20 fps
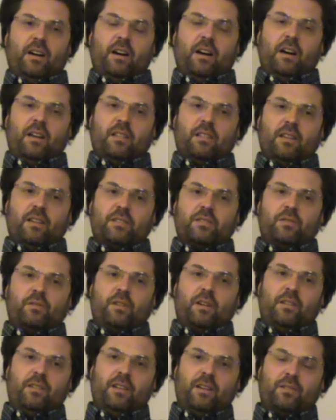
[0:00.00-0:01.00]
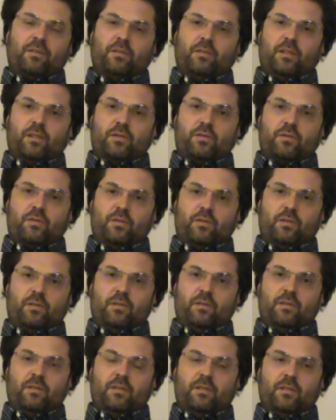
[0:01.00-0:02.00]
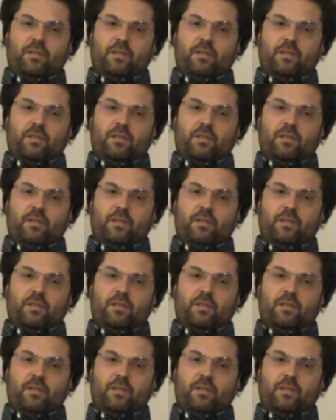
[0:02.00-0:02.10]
unless you connect to that soul,